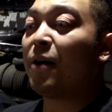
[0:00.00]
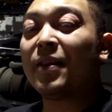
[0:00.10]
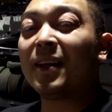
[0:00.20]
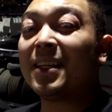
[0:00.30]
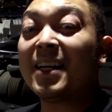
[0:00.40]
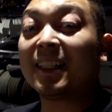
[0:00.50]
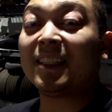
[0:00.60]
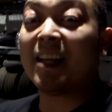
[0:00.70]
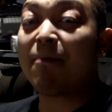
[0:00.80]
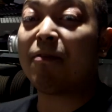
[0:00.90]
think the next
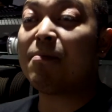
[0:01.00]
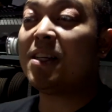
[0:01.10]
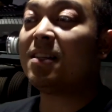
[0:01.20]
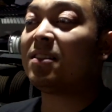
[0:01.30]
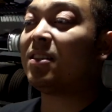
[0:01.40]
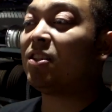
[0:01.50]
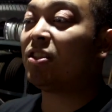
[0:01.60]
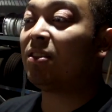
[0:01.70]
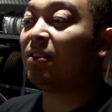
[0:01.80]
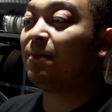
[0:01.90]
step for me is to
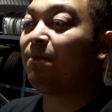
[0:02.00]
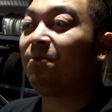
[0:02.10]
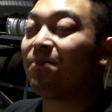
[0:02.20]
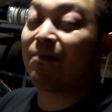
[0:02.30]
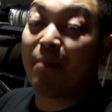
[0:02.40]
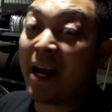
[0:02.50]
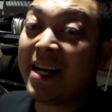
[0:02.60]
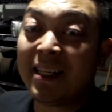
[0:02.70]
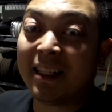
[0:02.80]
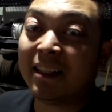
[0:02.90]
just
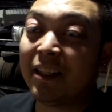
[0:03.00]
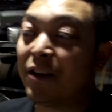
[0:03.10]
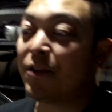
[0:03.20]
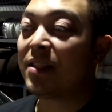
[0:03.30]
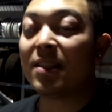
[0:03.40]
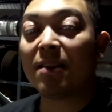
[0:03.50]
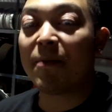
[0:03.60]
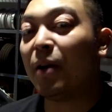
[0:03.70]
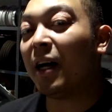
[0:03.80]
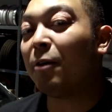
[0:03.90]
paint it. This is
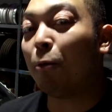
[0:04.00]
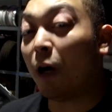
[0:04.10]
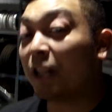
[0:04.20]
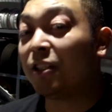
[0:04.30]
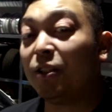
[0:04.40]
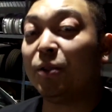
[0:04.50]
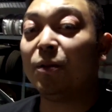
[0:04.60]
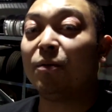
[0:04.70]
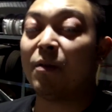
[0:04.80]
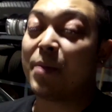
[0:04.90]
something I wanted to do
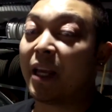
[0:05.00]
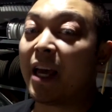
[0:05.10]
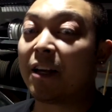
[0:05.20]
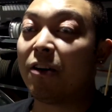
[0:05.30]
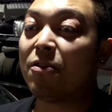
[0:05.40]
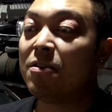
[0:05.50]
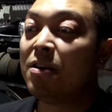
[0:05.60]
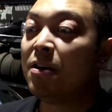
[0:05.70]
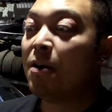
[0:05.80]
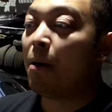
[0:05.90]
from the get-go,
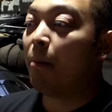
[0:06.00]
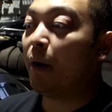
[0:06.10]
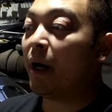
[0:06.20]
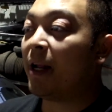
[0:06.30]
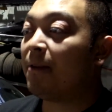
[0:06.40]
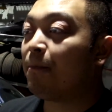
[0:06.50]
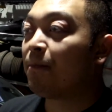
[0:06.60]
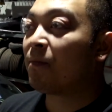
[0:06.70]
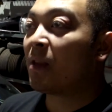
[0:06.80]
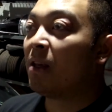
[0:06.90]
but
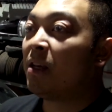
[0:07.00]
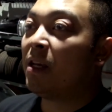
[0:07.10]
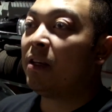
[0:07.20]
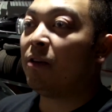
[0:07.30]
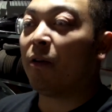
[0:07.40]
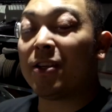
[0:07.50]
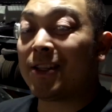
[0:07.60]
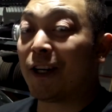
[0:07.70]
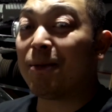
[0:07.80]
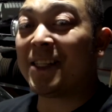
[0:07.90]
the
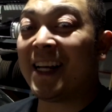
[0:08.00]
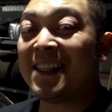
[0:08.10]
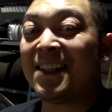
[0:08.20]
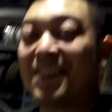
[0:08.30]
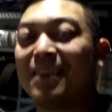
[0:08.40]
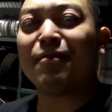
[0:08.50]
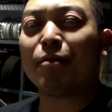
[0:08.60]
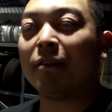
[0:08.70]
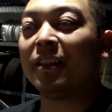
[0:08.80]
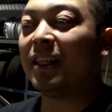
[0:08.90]
circumstances never
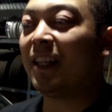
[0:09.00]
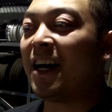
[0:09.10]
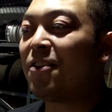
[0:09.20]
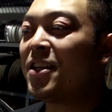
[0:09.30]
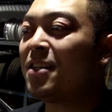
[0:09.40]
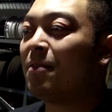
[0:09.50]
really allowed it.